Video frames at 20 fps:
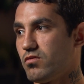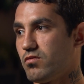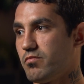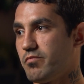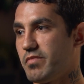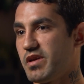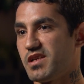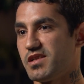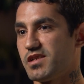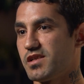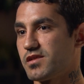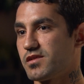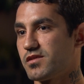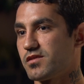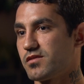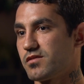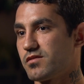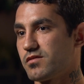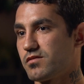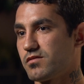me and
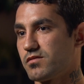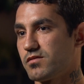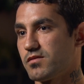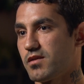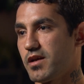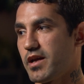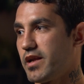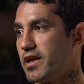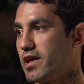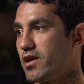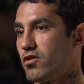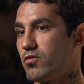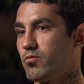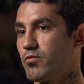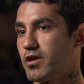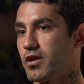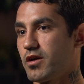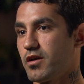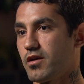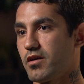Jess heading our own
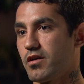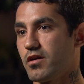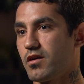way.